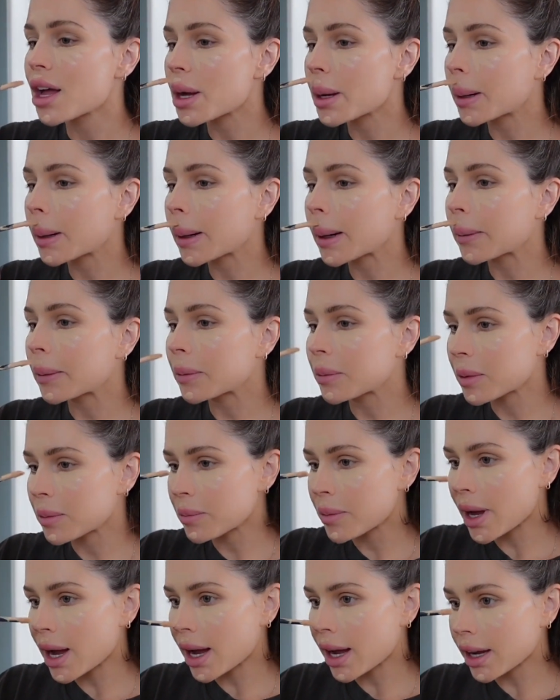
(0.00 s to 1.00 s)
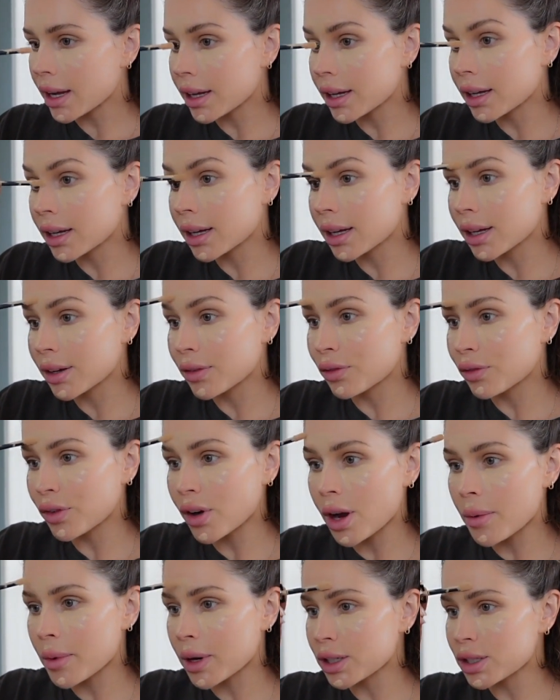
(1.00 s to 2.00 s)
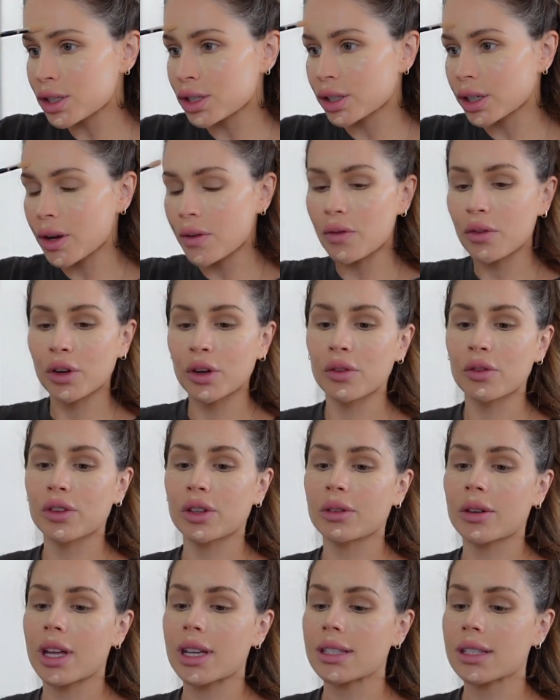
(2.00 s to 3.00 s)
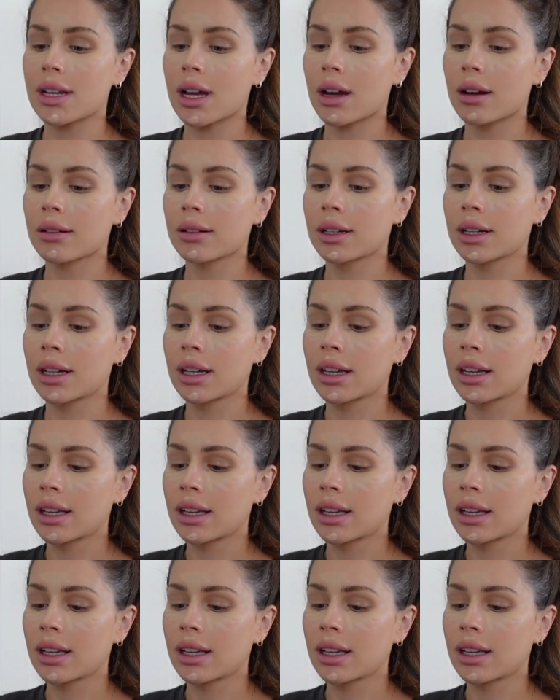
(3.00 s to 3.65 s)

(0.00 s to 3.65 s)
All right, we've been back from our trip for a few days now.